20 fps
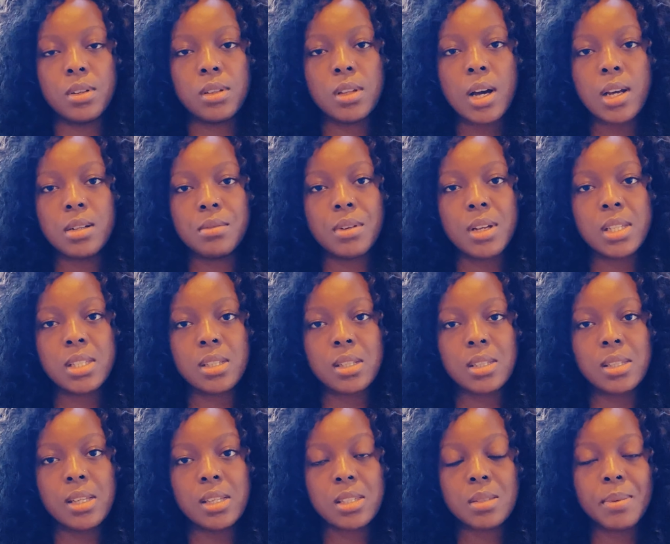a lot of us
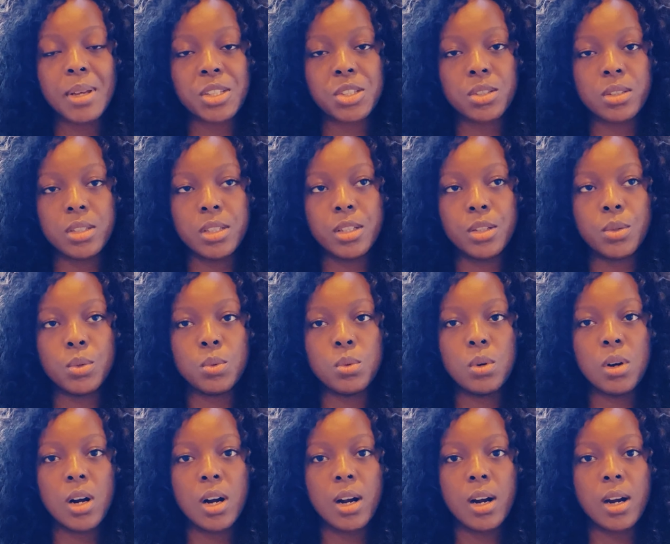especially
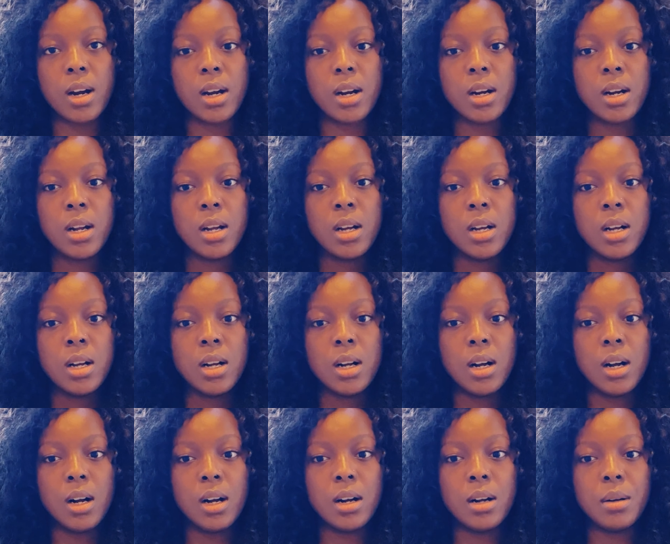who are
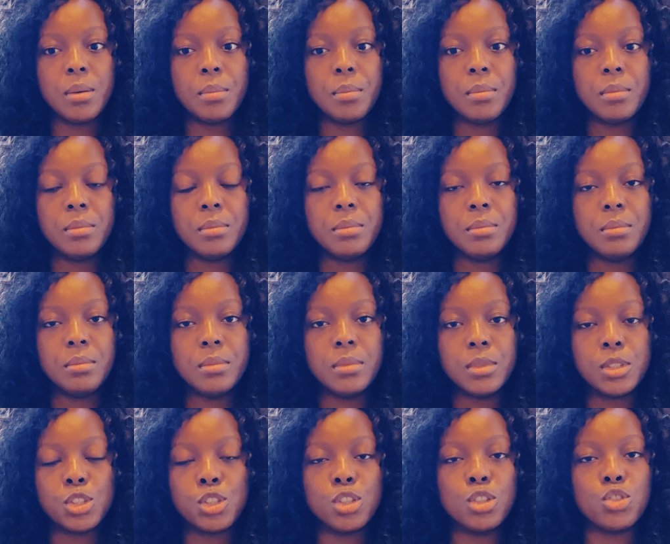um,
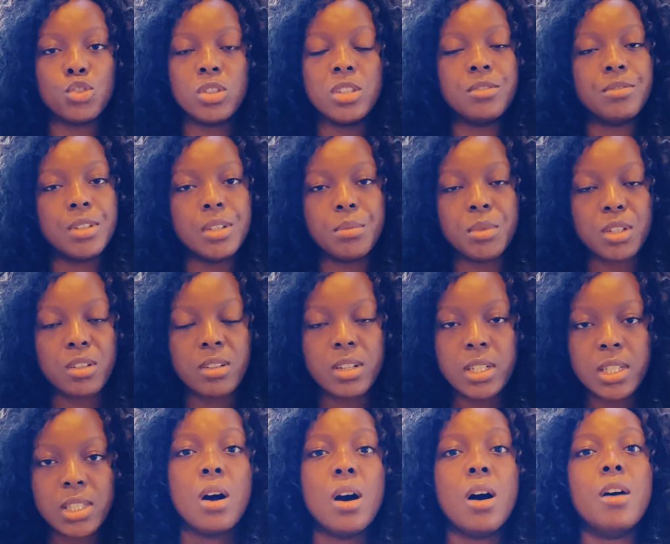children of
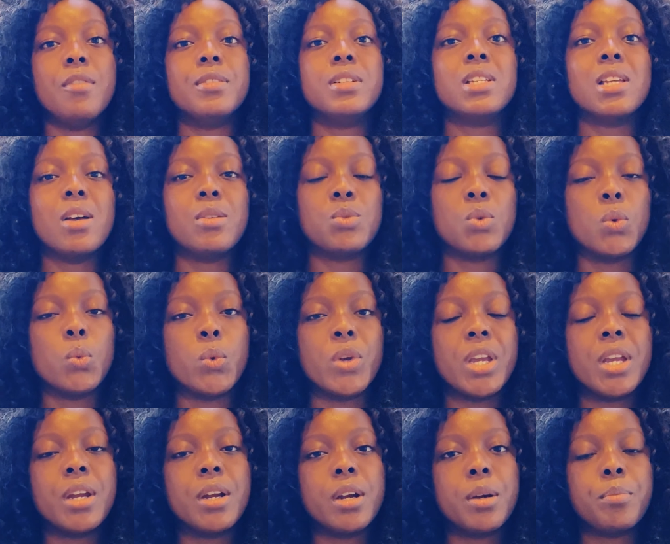immigrants. Oftentimes when we
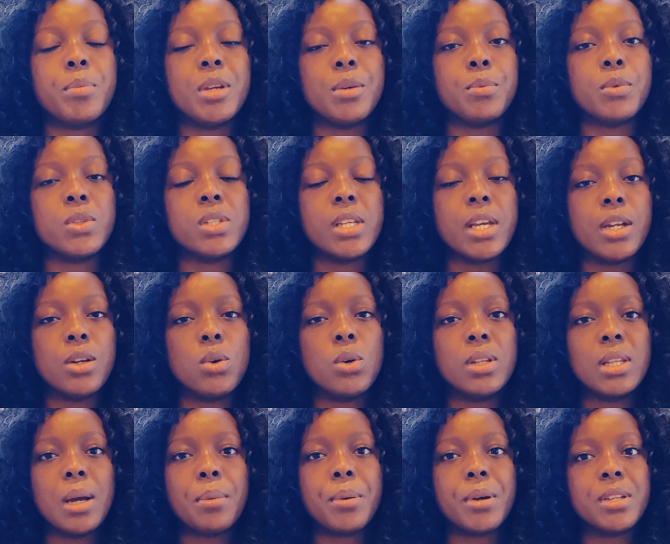hear people saying, oh,
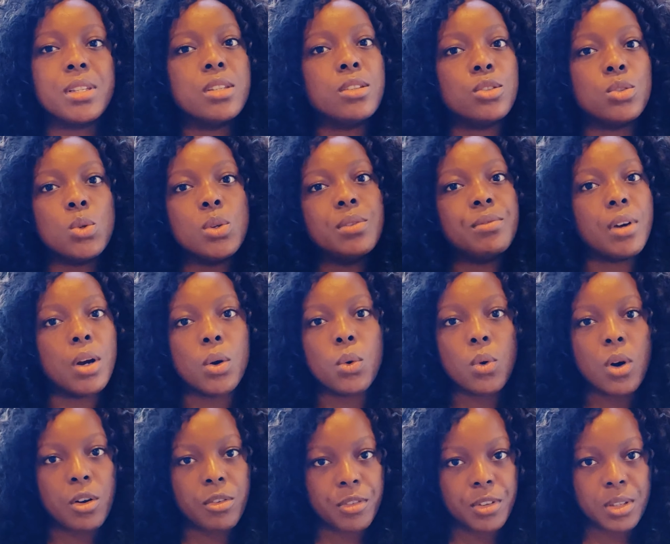that person's doing very
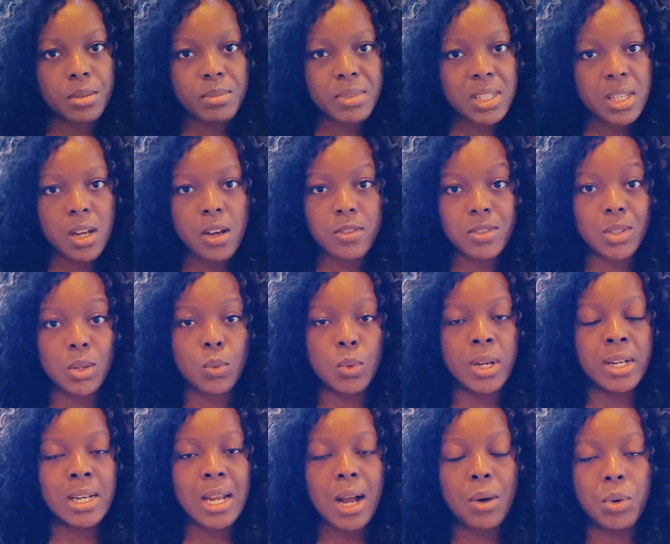well for themselves, or
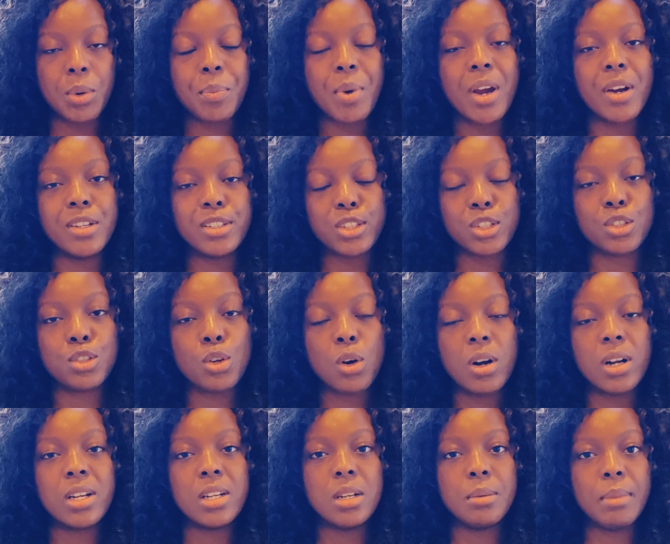when our parents are
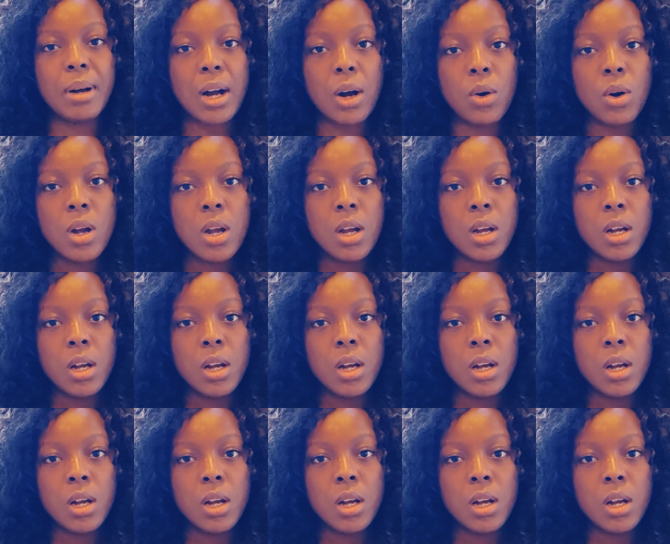talking about